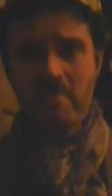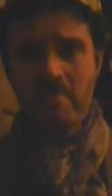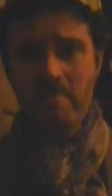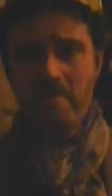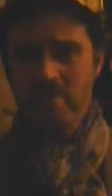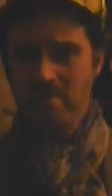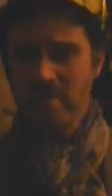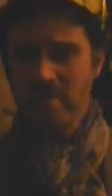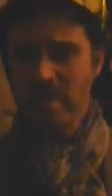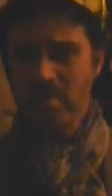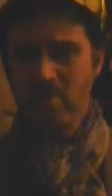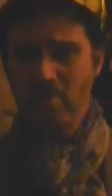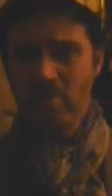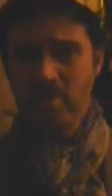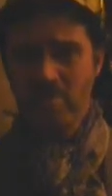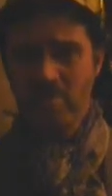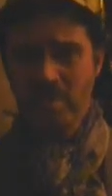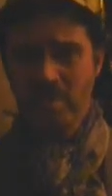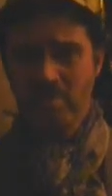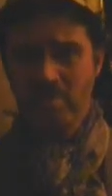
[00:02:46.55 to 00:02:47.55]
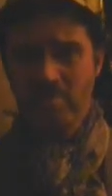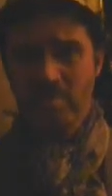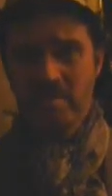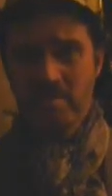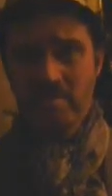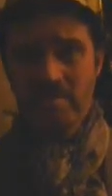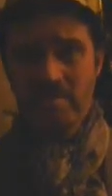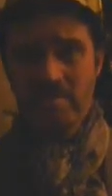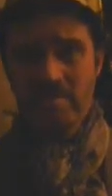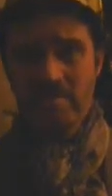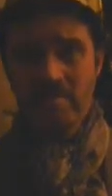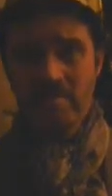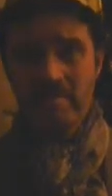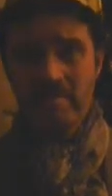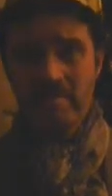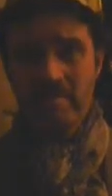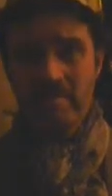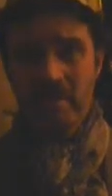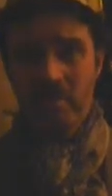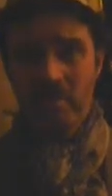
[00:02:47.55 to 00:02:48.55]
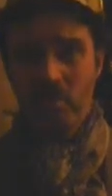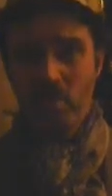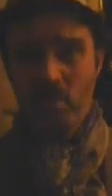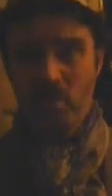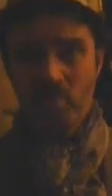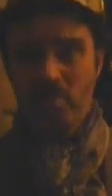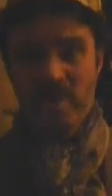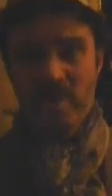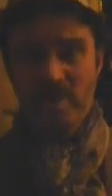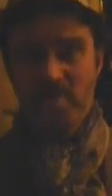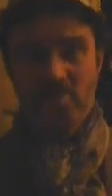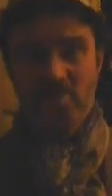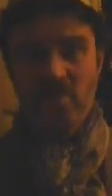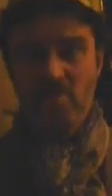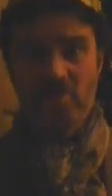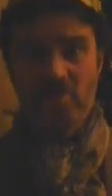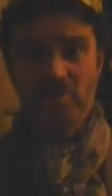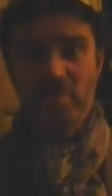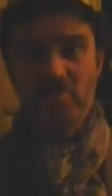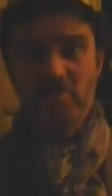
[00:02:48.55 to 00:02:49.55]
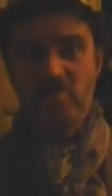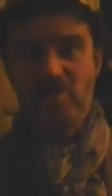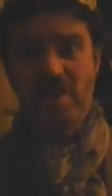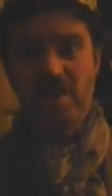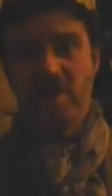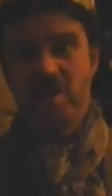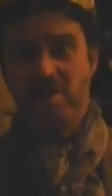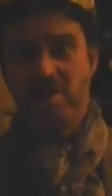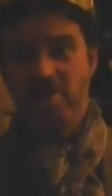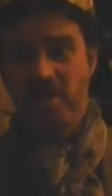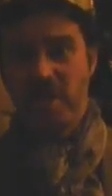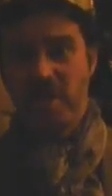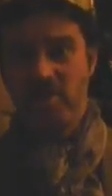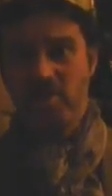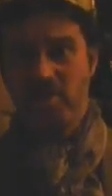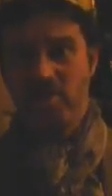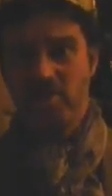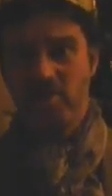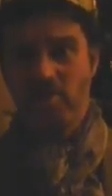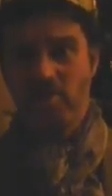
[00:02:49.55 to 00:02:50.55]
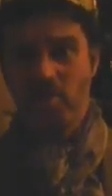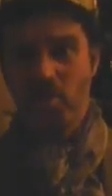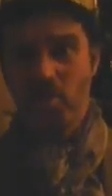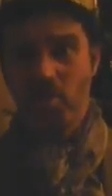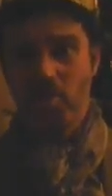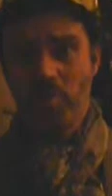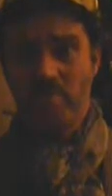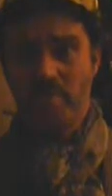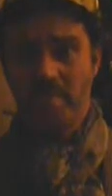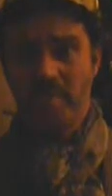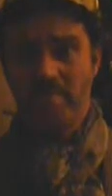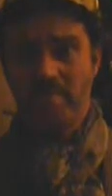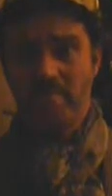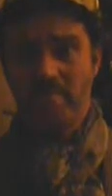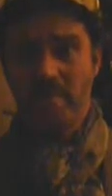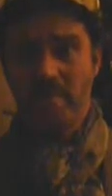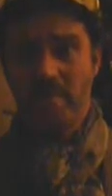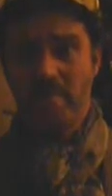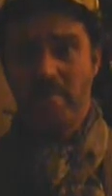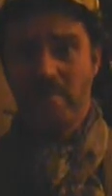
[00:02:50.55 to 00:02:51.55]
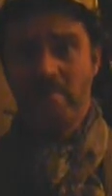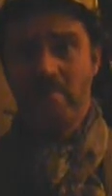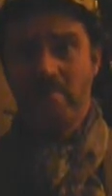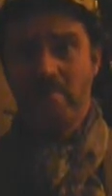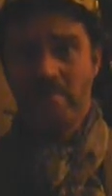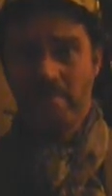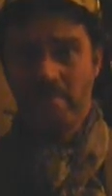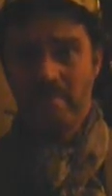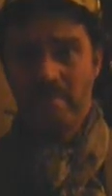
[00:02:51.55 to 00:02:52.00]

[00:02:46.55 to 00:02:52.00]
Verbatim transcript: What's that all about? Of course, that's not due care and attention at all, is it? No.